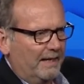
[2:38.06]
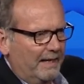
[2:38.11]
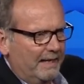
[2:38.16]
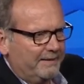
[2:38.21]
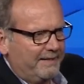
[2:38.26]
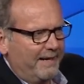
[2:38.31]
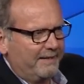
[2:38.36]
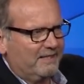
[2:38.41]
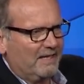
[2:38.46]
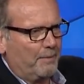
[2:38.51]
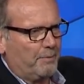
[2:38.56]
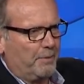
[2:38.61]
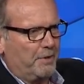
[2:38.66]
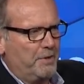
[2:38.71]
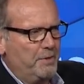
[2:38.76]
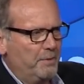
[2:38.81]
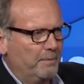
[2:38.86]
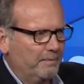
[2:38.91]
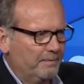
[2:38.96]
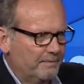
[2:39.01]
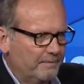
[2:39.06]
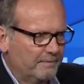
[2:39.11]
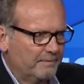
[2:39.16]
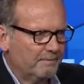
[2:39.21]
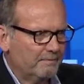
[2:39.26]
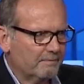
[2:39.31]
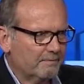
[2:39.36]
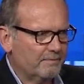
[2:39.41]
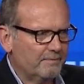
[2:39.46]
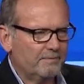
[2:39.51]
it takes up room.
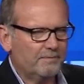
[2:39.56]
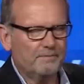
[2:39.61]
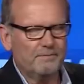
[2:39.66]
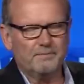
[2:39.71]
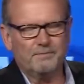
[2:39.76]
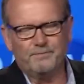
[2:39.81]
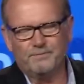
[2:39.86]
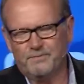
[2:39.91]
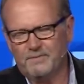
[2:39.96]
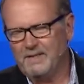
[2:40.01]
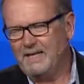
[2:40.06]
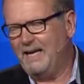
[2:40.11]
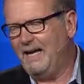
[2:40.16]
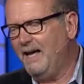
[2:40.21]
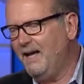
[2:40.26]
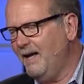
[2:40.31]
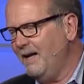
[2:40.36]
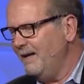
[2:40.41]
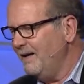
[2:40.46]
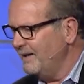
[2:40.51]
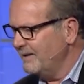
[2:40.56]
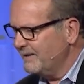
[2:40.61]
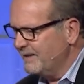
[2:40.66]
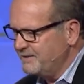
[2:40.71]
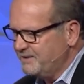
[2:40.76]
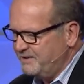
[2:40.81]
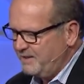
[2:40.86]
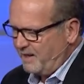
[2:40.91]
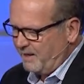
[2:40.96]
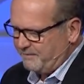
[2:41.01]
Ah, it
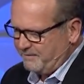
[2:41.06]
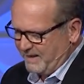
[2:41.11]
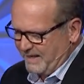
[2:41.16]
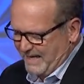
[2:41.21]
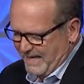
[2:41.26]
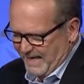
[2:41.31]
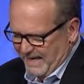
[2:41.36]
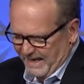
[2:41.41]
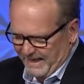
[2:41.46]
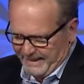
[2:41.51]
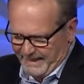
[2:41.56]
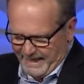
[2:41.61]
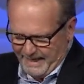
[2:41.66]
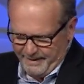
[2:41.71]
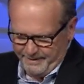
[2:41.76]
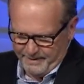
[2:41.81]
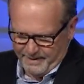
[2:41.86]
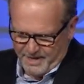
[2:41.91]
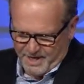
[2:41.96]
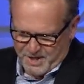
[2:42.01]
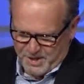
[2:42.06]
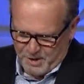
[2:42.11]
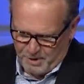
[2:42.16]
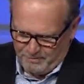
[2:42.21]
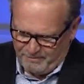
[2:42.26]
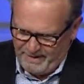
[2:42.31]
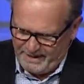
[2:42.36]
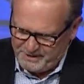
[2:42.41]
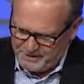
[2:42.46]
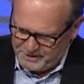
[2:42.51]
gets tough. Again,
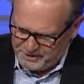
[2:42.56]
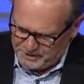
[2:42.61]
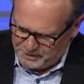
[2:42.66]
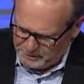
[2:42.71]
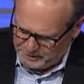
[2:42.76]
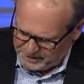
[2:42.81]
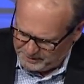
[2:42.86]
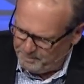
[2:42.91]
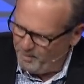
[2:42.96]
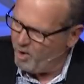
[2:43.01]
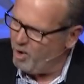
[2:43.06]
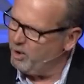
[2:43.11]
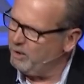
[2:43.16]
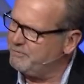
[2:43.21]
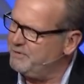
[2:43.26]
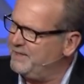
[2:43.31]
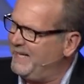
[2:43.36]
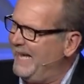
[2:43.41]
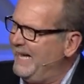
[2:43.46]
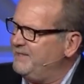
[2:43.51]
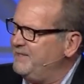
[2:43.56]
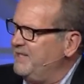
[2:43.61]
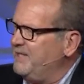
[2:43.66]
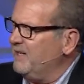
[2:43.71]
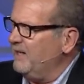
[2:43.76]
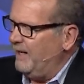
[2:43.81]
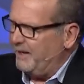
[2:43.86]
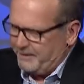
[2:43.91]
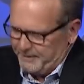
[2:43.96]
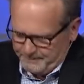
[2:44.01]
your vision's too small if you can't
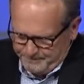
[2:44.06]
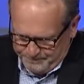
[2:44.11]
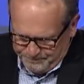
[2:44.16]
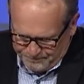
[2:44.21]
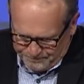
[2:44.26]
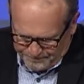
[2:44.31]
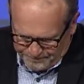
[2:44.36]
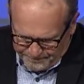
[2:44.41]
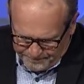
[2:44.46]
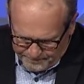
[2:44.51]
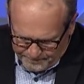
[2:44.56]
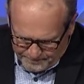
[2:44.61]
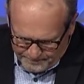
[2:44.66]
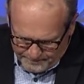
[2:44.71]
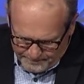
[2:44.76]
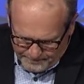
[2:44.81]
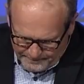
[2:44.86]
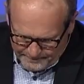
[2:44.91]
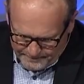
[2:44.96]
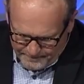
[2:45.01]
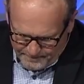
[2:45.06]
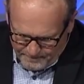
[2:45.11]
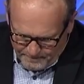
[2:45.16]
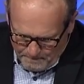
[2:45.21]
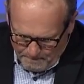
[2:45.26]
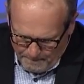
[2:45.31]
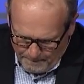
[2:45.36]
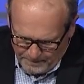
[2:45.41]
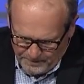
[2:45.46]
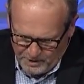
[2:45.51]
declutter.
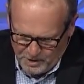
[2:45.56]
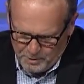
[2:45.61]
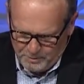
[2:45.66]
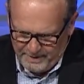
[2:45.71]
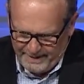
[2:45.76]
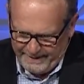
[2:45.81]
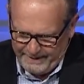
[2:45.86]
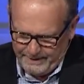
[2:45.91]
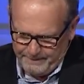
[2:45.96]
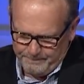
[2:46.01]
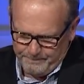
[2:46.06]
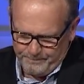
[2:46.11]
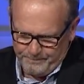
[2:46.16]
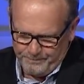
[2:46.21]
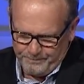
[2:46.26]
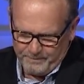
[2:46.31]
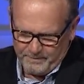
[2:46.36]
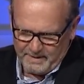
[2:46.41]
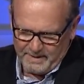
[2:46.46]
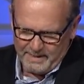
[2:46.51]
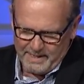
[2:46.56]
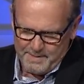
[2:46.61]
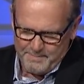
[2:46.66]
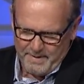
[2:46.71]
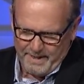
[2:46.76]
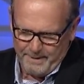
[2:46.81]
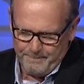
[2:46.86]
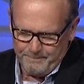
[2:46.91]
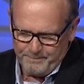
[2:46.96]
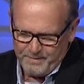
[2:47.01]
Do you need it?
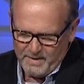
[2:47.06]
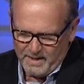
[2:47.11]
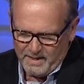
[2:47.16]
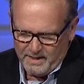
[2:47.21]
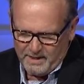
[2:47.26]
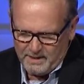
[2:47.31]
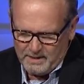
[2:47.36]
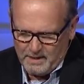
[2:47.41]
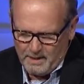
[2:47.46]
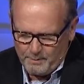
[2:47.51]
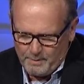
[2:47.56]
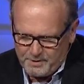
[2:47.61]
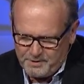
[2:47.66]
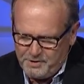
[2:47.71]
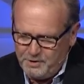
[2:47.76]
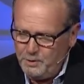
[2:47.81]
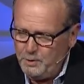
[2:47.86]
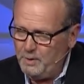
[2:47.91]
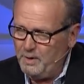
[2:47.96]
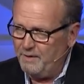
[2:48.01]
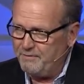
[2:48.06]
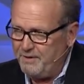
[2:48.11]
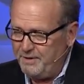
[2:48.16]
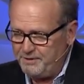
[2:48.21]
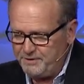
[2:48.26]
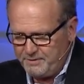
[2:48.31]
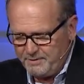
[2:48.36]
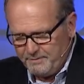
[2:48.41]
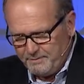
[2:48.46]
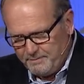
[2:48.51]
Amen. Number two of
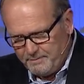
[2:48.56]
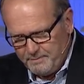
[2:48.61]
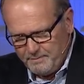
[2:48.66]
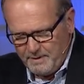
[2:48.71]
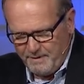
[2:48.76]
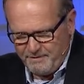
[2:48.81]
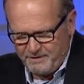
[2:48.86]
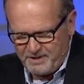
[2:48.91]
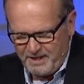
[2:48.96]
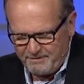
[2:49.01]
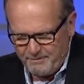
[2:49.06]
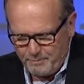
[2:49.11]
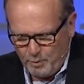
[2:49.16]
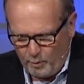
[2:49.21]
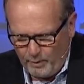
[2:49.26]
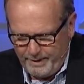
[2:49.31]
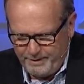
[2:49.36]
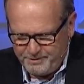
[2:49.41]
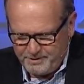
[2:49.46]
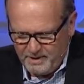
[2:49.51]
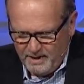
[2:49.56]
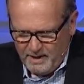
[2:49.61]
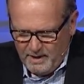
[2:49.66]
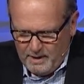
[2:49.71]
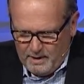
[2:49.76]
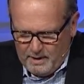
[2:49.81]
this, of the seven points,